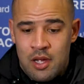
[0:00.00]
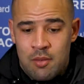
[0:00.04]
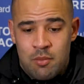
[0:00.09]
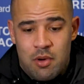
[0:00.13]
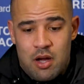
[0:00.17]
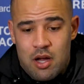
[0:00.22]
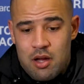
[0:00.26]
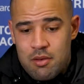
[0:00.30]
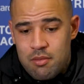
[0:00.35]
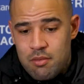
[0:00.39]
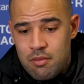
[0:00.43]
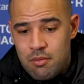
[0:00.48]

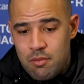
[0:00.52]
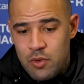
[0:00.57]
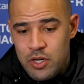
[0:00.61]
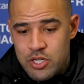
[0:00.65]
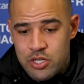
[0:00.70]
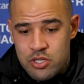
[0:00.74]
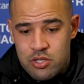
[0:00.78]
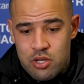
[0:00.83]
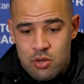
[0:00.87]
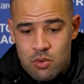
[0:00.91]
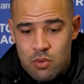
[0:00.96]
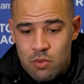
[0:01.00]
But we
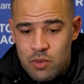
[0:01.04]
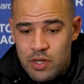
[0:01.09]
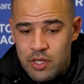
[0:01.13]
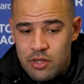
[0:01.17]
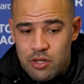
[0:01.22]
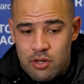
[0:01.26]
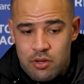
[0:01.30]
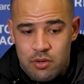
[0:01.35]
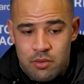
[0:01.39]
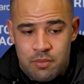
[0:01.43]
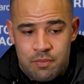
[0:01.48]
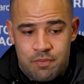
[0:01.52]
just do what we
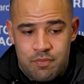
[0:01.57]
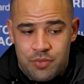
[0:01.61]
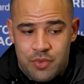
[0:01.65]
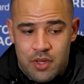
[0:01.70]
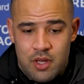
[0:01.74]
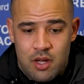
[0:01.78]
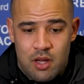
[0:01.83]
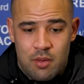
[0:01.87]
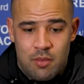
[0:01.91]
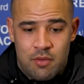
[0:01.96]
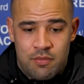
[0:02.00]
do. Um,